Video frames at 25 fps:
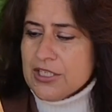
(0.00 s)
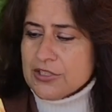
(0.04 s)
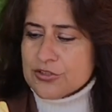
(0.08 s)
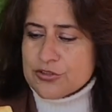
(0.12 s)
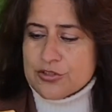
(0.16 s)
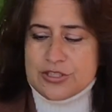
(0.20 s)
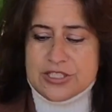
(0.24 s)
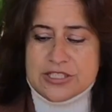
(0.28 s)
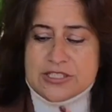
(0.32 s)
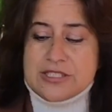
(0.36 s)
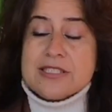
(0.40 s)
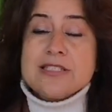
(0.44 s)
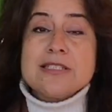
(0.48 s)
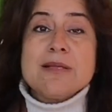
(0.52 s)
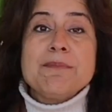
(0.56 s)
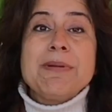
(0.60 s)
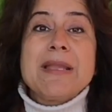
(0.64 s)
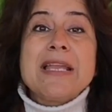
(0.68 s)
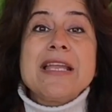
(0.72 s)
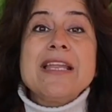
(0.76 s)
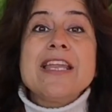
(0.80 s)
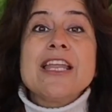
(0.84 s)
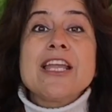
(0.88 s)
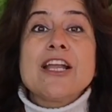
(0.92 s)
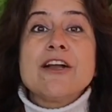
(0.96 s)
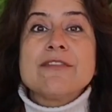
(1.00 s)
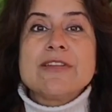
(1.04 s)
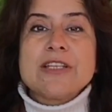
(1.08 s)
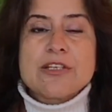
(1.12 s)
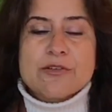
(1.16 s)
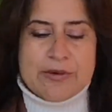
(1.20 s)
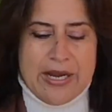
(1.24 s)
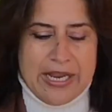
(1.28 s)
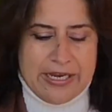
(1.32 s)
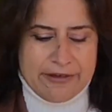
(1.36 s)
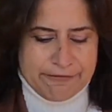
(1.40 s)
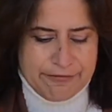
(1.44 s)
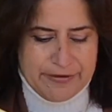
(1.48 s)
So this is the beginning of the
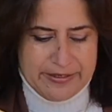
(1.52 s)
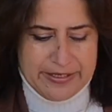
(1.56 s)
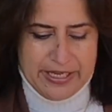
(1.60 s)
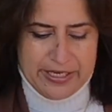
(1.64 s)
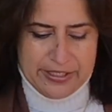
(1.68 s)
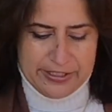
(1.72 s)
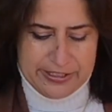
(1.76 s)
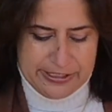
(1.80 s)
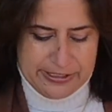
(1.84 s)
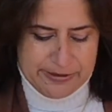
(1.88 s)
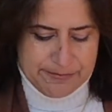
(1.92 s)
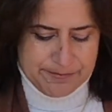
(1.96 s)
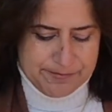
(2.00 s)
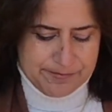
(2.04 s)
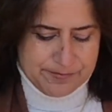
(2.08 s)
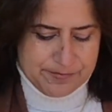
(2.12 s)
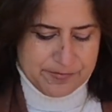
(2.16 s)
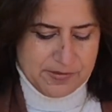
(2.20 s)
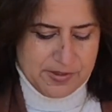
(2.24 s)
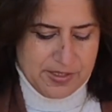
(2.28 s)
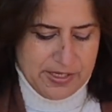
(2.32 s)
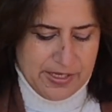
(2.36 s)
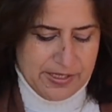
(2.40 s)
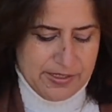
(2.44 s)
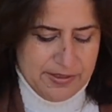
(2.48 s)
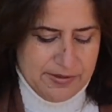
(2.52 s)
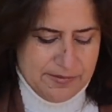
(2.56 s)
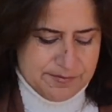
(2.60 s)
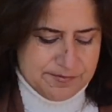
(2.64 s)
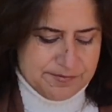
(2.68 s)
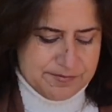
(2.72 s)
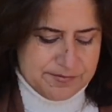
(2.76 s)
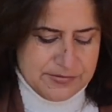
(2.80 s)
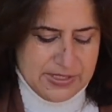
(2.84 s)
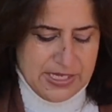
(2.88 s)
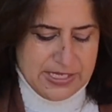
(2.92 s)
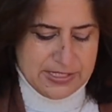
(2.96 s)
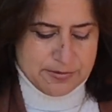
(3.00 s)
grand finale. Okay,
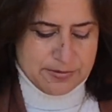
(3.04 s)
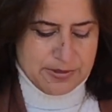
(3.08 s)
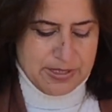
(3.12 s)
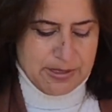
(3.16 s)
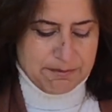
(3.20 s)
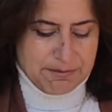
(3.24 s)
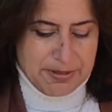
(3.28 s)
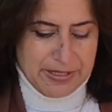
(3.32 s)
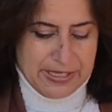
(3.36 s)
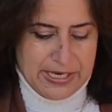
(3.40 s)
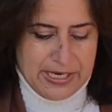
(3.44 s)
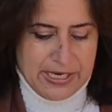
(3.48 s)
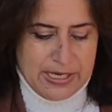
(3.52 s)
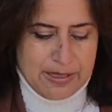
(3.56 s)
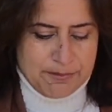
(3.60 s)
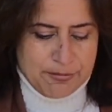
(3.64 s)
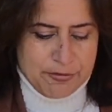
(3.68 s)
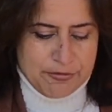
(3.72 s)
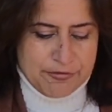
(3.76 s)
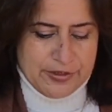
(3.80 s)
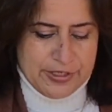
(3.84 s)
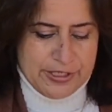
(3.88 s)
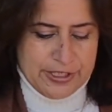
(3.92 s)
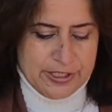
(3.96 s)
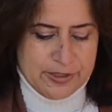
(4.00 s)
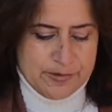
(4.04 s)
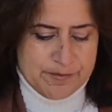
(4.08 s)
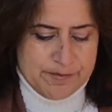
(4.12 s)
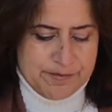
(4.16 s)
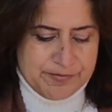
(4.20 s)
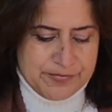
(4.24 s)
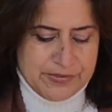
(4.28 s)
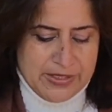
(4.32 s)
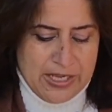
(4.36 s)
that's what I'm picking up over here.